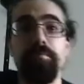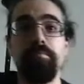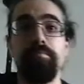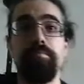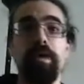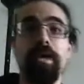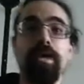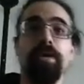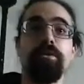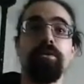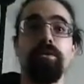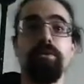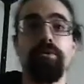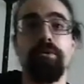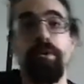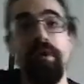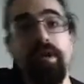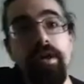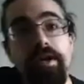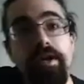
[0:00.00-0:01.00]
my
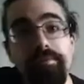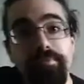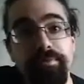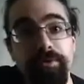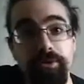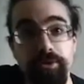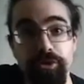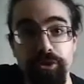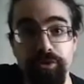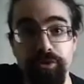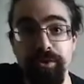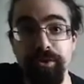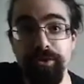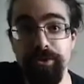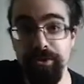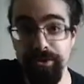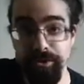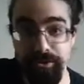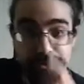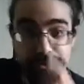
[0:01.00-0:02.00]
little hip flexor stretch
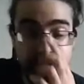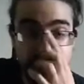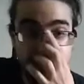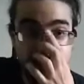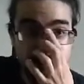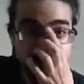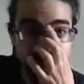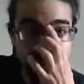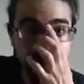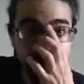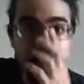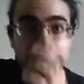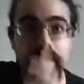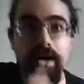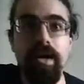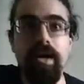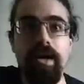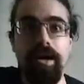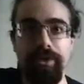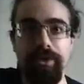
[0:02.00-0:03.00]
is done,
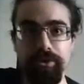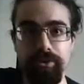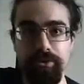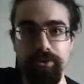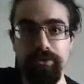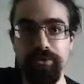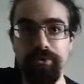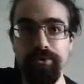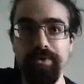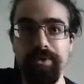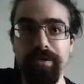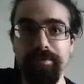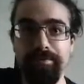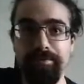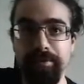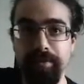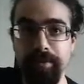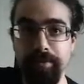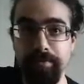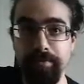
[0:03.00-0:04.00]
I can do this without
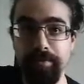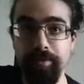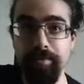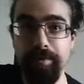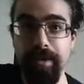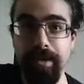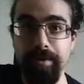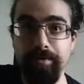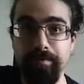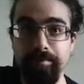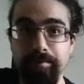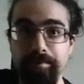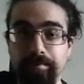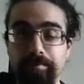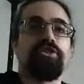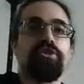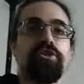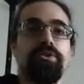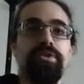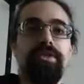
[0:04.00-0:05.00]
feeling much pain.
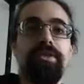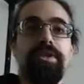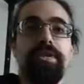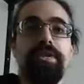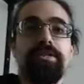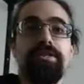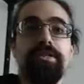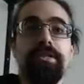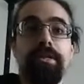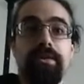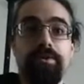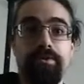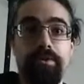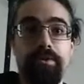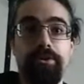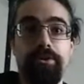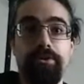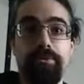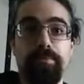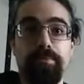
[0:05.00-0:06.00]
So the next thing I'm going
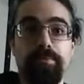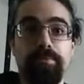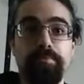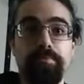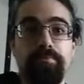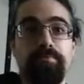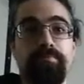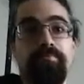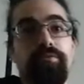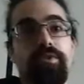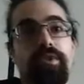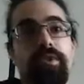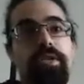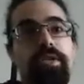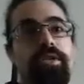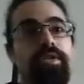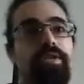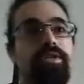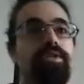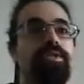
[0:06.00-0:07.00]
to do
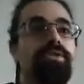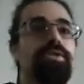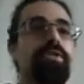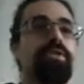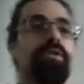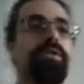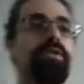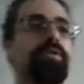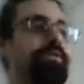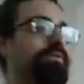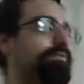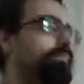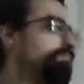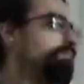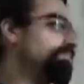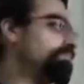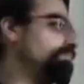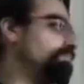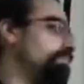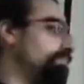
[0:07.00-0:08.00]
is,
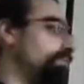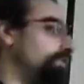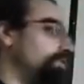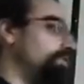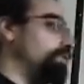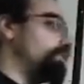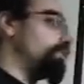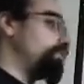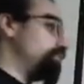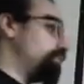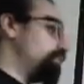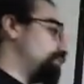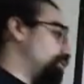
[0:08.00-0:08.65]
you could do